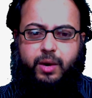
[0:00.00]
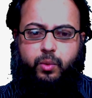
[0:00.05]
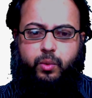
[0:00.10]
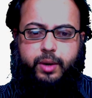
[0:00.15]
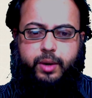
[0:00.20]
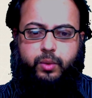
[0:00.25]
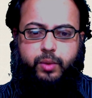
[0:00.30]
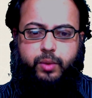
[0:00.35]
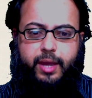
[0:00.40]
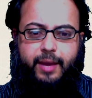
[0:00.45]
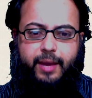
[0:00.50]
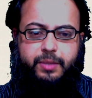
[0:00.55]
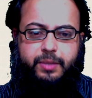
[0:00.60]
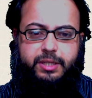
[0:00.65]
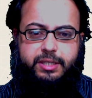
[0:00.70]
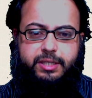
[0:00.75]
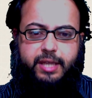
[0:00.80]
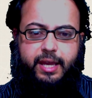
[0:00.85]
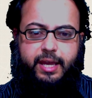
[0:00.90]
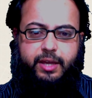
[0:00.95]
we have been
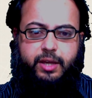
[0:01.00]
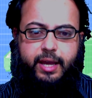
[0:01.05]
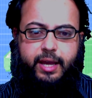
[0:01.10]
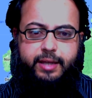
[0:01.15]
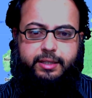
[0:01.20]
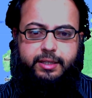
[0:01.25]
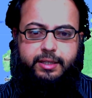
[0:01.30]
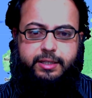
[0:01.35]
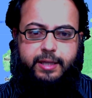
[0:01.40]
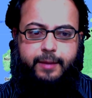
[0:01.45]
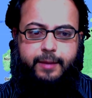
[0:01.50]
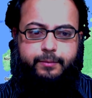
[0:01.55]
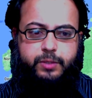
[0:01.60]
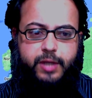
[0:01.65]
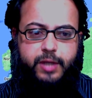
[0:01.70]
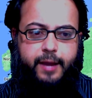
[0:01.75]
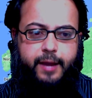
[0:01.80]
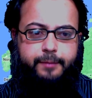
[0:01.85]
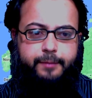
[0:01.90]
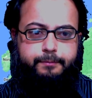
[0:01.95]
saying at the same
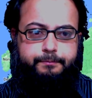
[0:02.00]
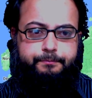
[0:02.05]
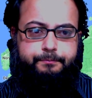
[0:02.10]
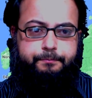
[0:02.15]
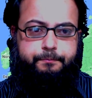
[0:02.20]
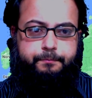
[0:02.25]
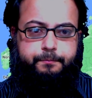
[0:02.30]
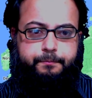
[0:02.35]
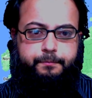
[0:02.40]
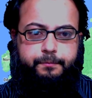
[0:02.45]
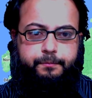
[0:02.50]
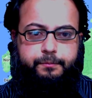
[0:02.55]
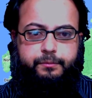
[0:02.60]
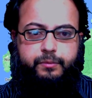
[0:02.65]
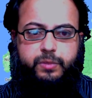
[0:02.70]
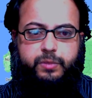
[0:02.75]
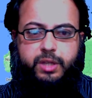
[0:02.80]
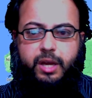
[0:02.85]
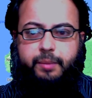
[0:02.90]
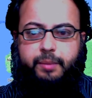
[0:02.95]
time,
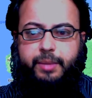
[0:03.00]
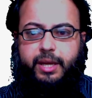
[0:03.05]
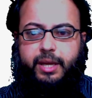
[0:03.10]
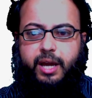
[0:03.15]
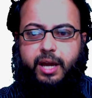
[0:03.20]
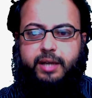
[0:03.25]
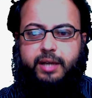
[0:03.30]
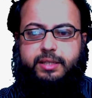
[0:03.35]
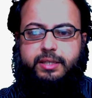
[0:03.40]
because